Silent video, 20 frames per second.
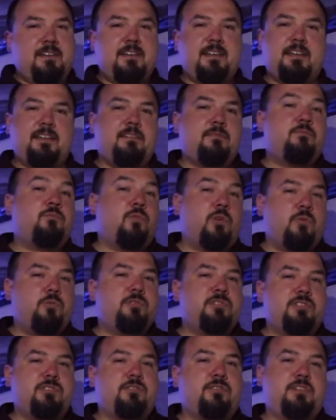and what
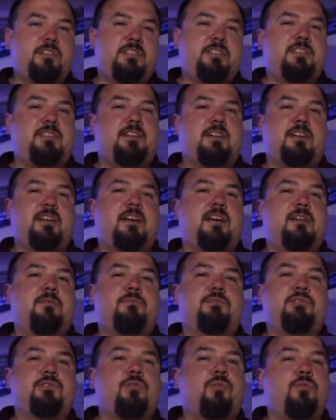was already stuck on
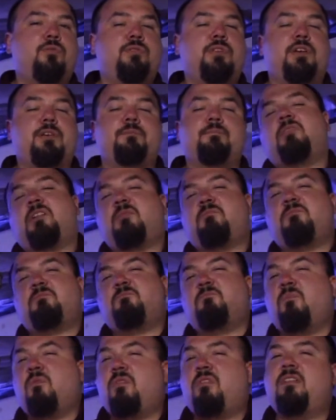was holding. That
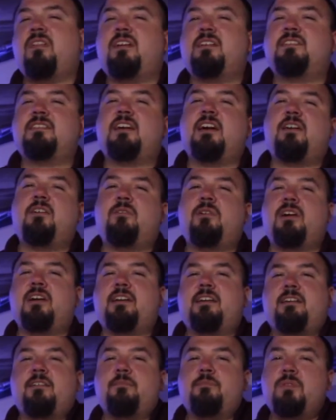was more or less how
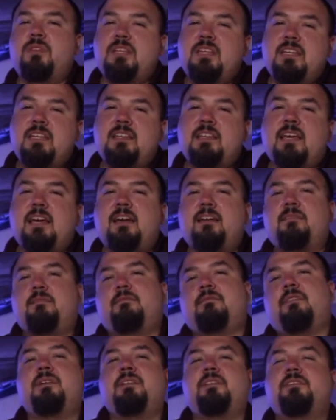I completed that
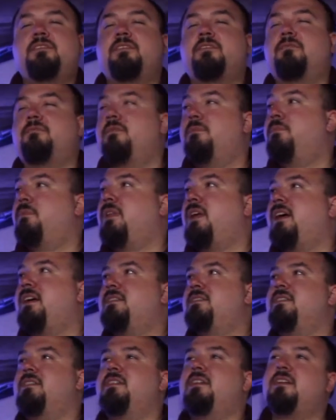piece of the
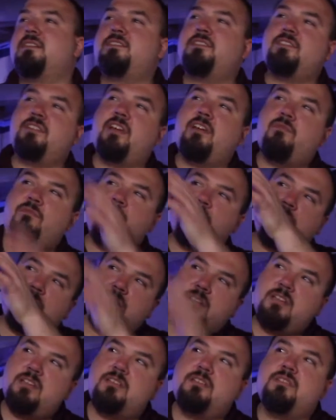plastic. I still have
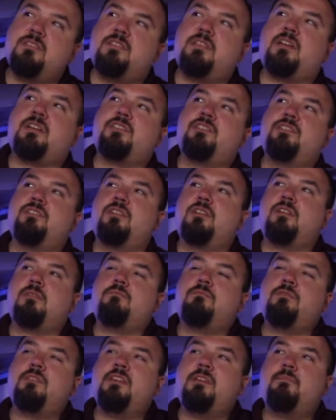one little section to
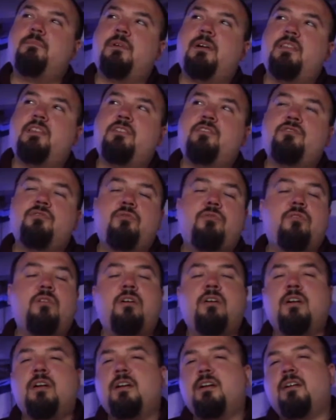complete by the
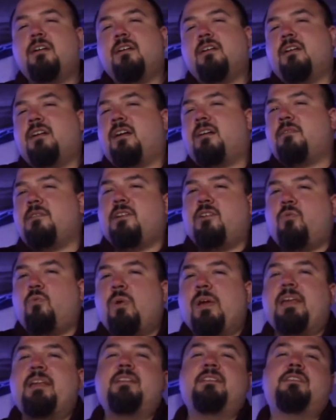door. I'm going to
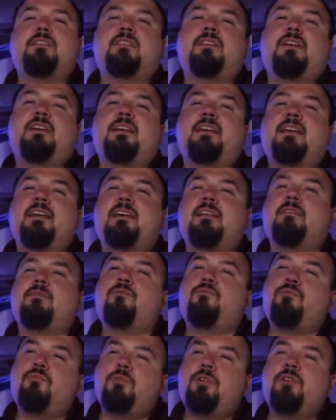wait till I get
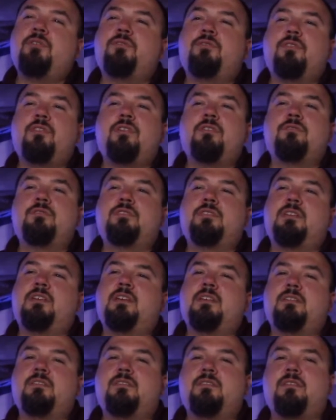real close to
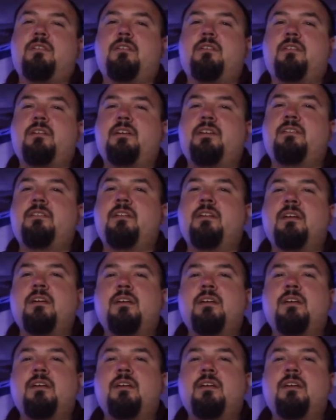get started.